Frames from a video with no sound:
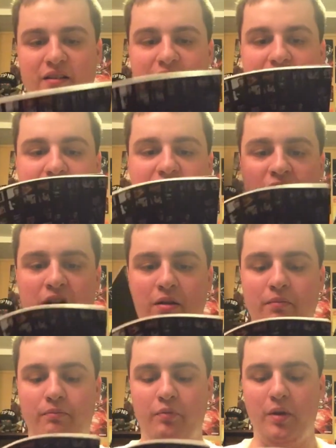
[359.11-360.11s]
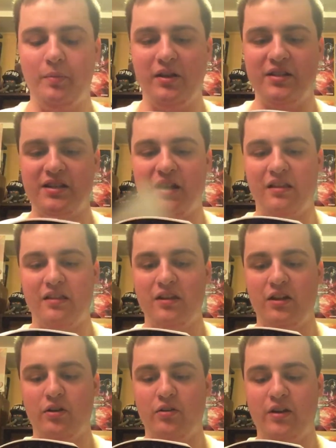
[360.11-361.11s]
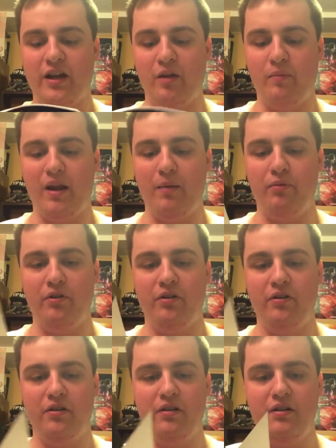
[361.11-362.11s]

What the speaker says: It's on probably I'd say a thicker kind of paper.